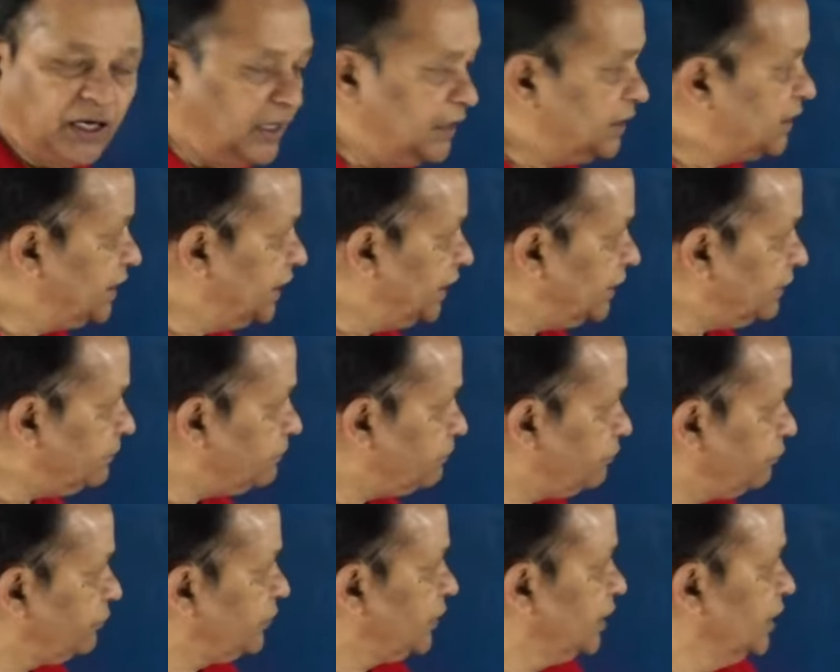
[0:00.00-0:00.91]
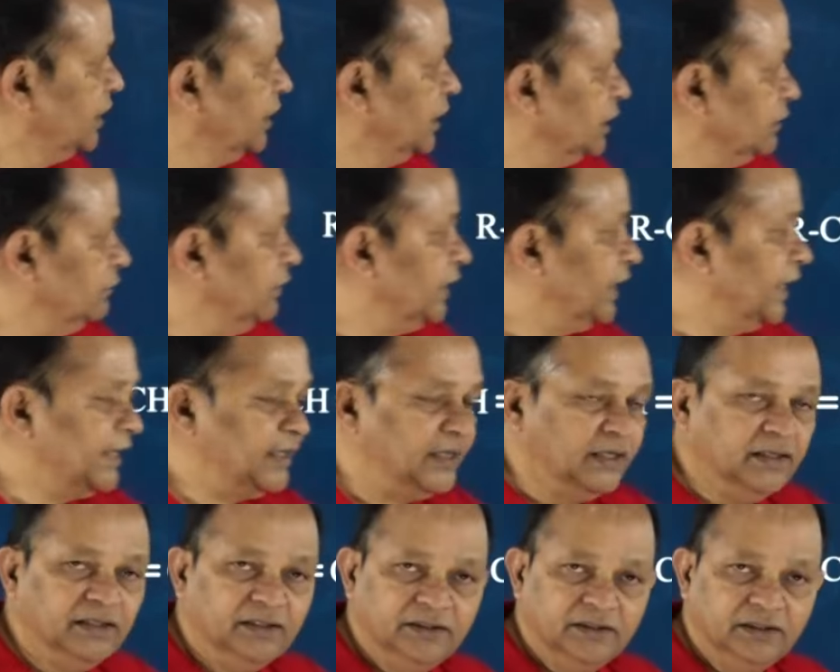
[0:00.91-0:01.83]
alkene, you will get
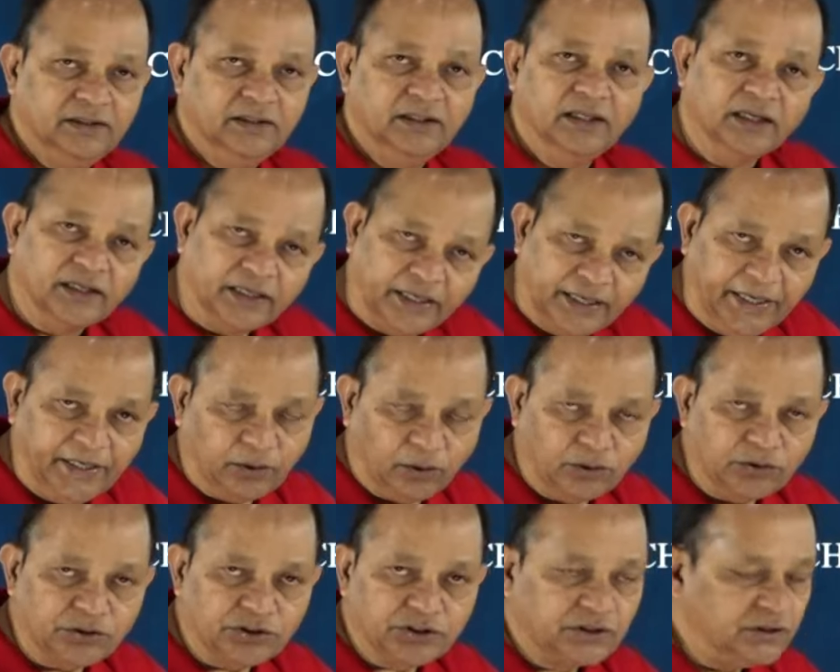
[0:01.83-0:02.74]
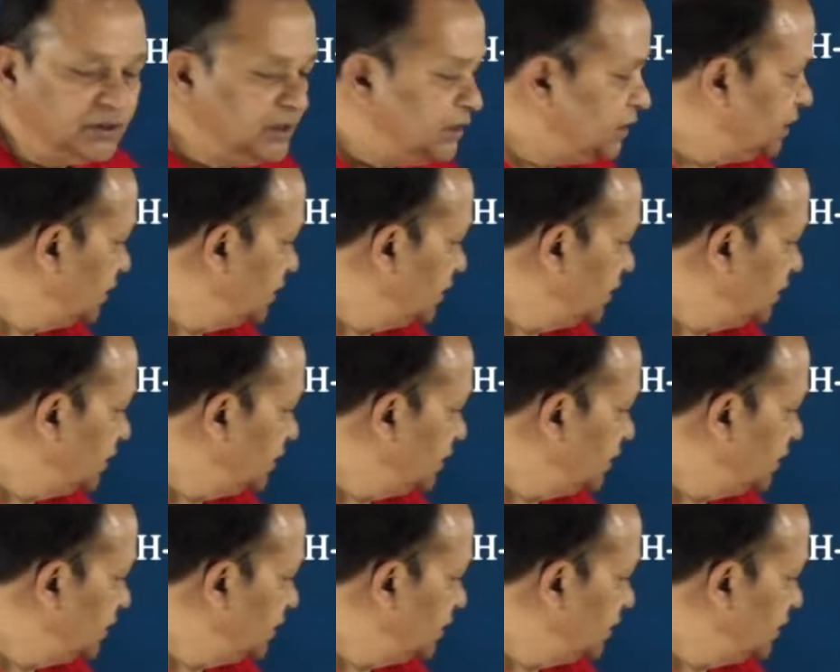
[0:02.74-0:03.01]
ketones.